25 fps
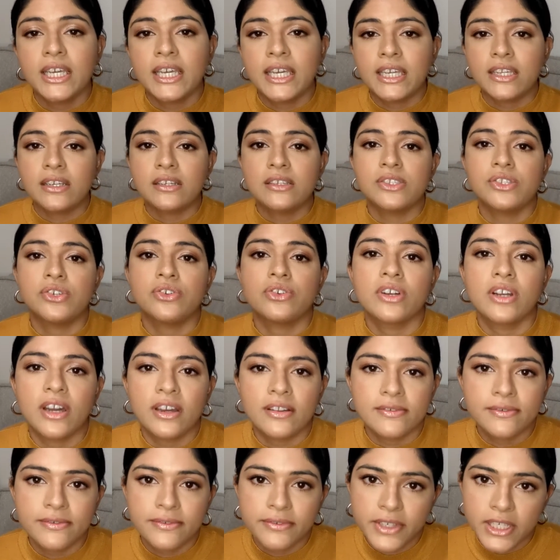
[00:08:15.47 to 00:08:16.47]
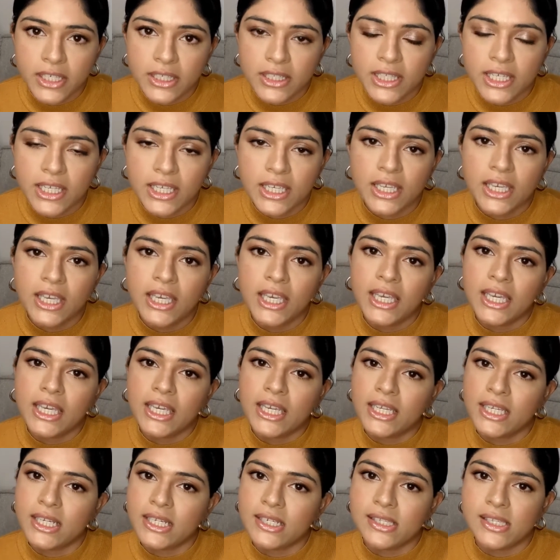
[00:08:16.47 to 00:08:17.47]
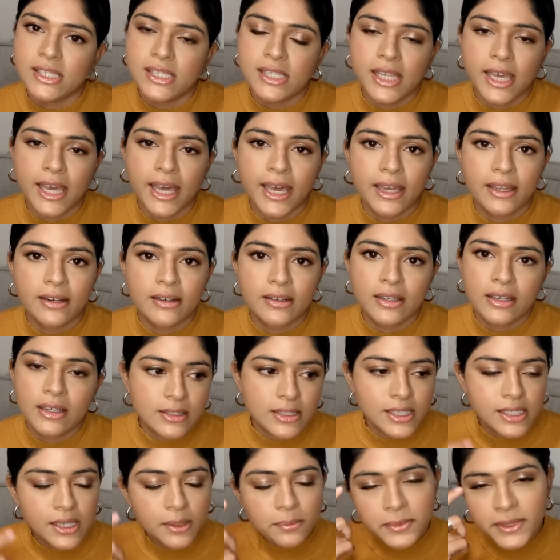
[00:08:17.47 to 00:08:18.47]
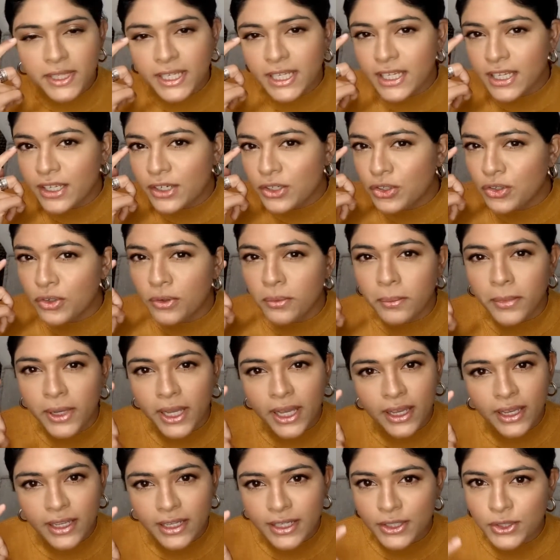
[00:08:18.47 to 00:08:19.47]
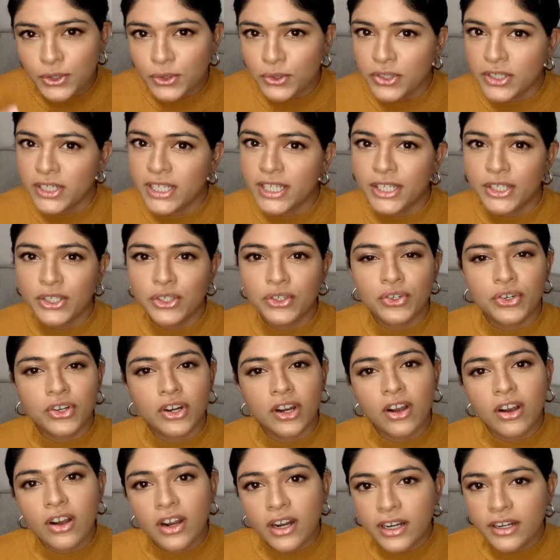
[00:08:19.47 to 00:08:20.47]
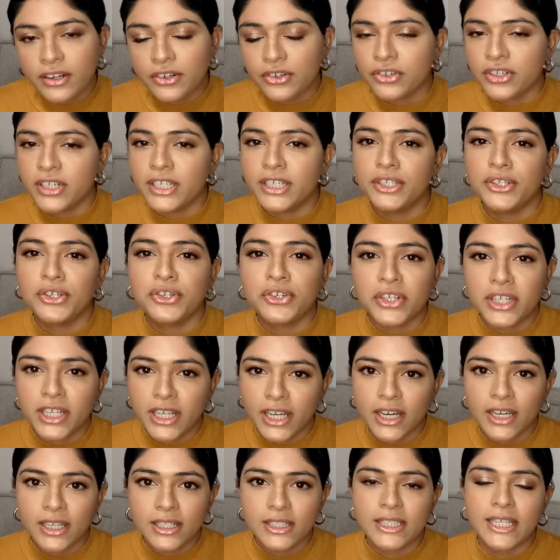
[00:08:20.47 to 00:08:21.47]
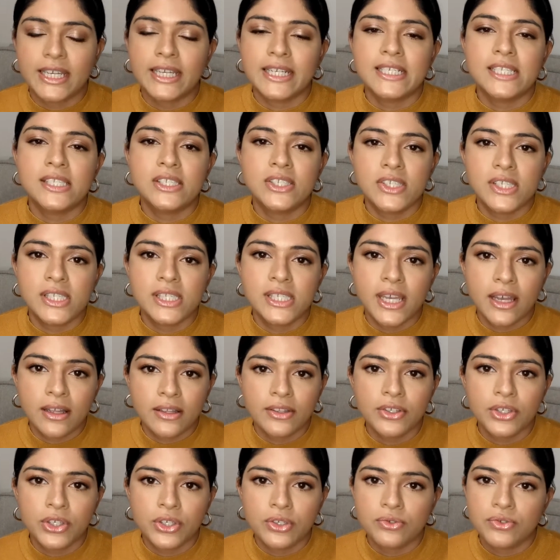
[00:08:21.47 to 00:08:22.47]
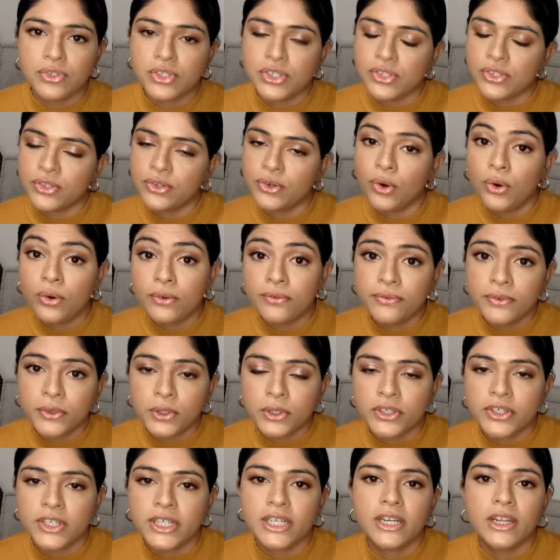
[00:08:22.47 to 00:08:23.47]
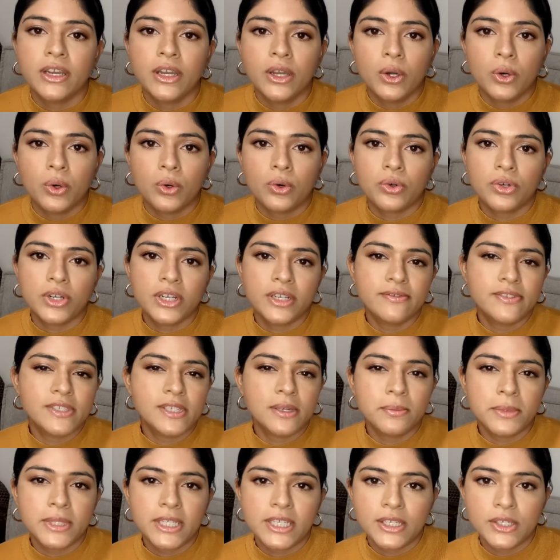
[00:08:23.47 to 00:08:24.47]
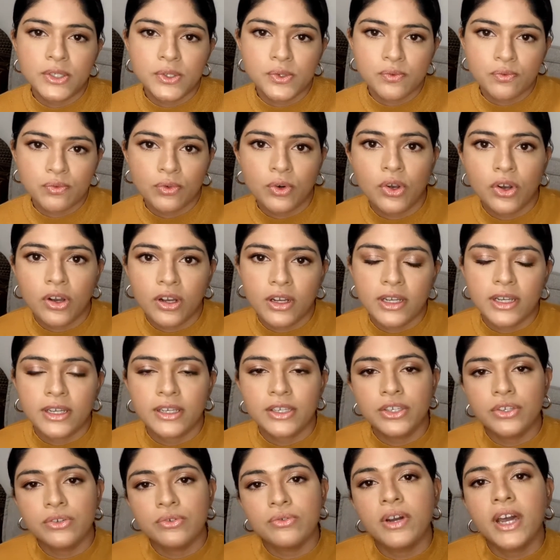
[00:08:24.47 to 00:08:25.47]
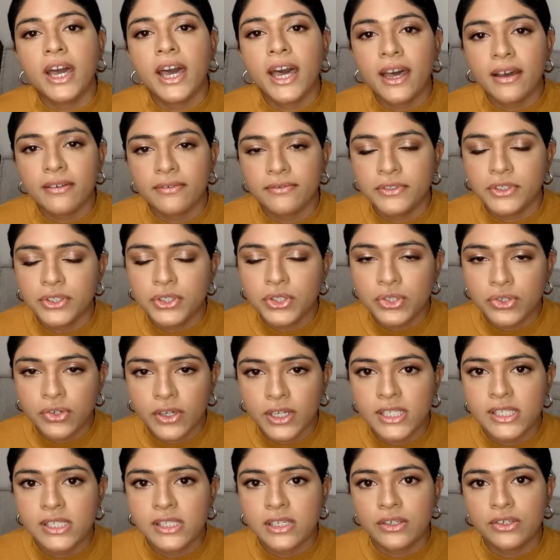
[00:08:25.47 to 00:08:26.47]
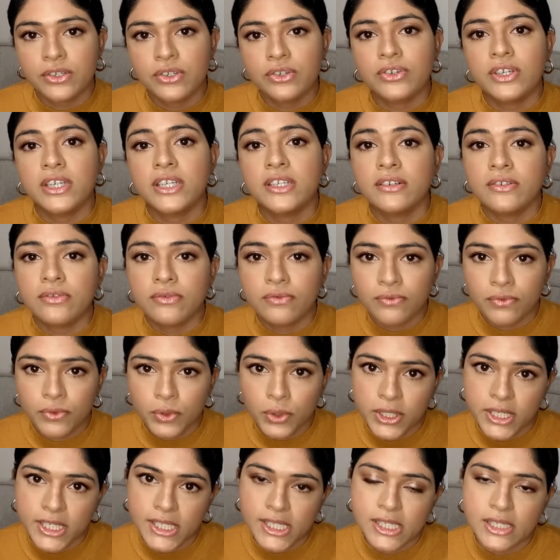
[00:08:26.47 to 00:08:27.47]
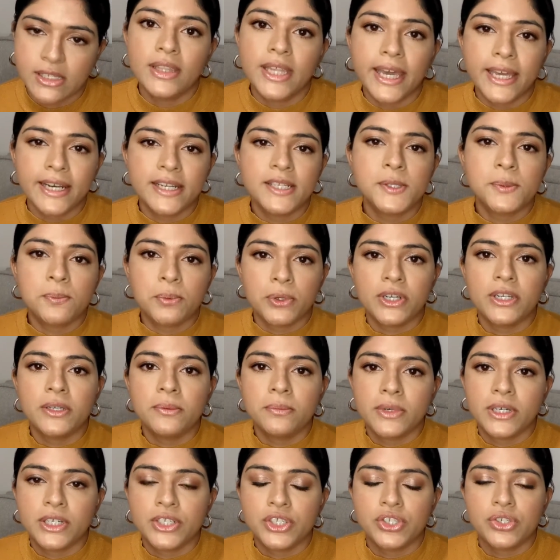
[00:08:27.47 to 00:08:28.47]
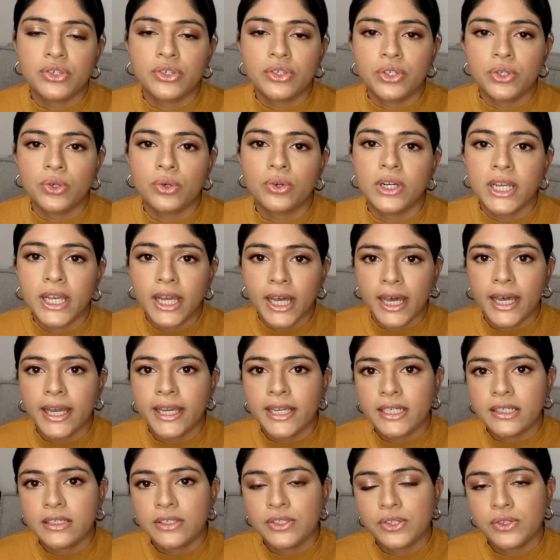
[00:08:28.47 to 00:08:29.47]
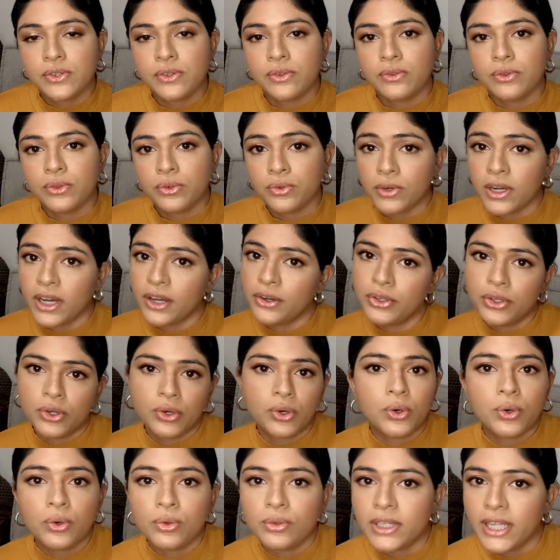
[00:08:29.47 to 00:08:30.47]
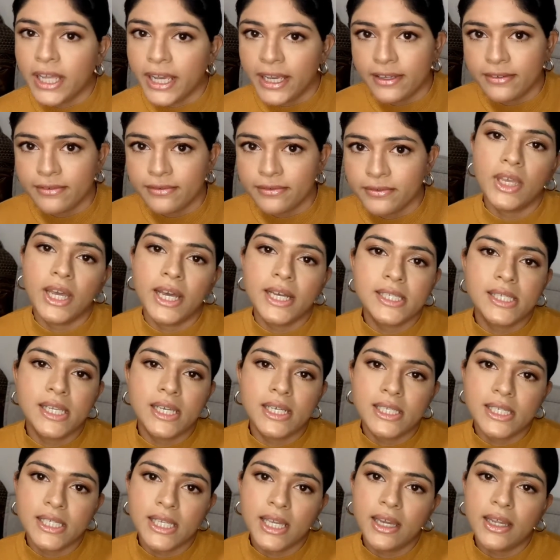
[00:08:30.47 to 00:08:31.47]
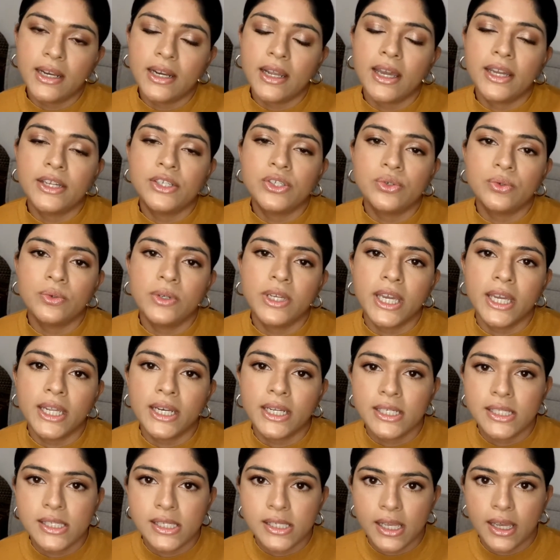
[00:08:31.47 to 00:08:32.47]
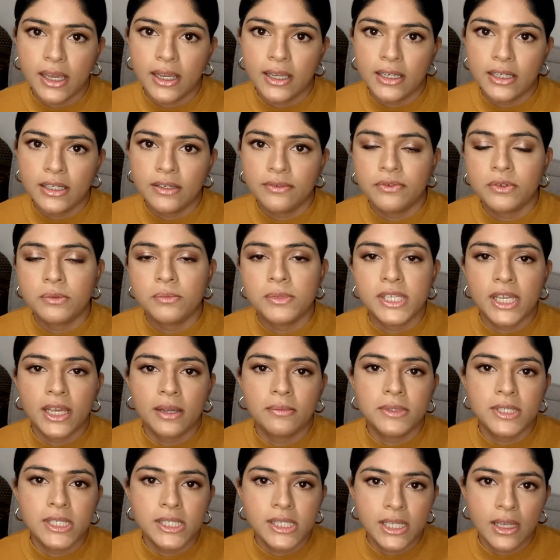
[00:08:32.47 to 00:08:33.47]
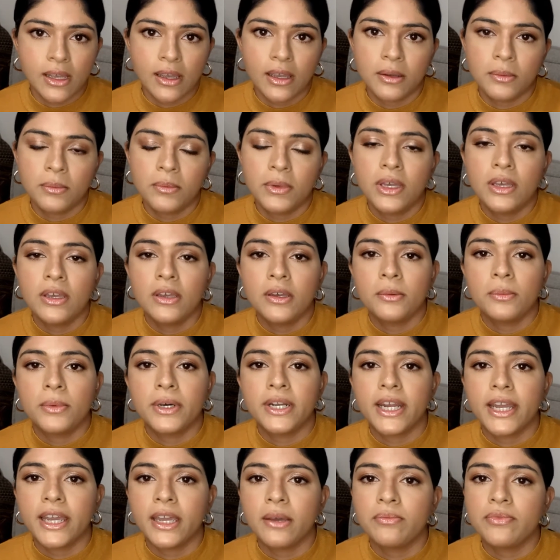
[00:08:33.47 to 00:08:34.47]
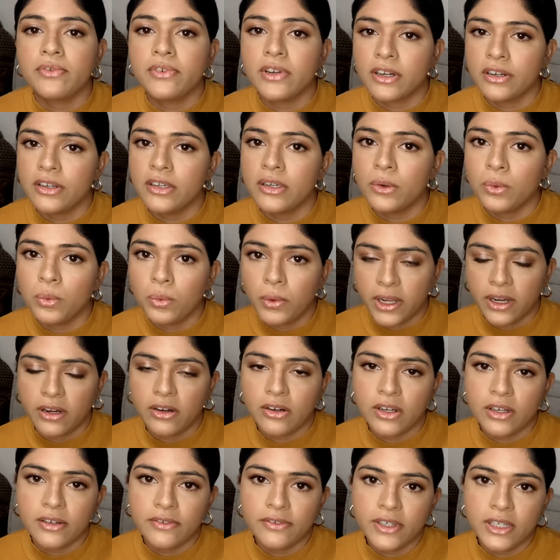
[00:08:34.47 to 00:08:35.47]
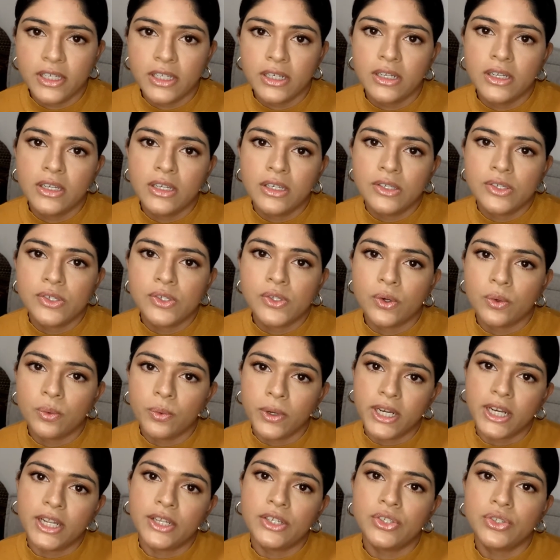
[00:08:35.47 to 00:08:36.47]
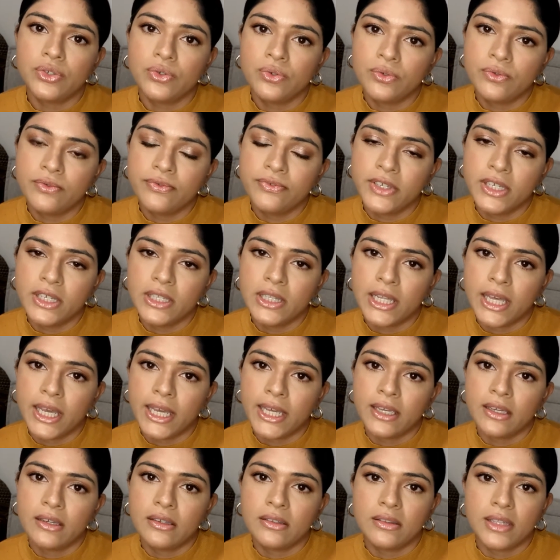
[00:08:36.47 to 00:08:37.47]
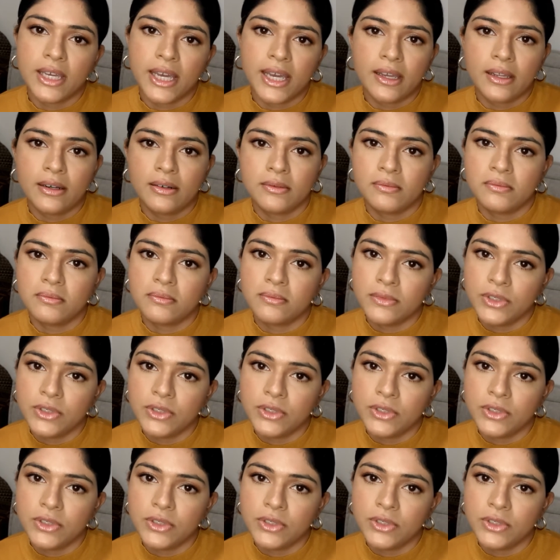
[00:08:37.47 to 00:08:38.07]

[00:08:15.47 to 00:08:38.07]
It is your gut feeling. It is that something in your mind or in your heart or in your gut that is just telling you, just go for it. Or if something is wrong, you have to trust your inner voice. That is pretty much your guide throughout your whole life. As I said, I do get anxiety from time to time, but I am very aware of it. So when I do feel like that,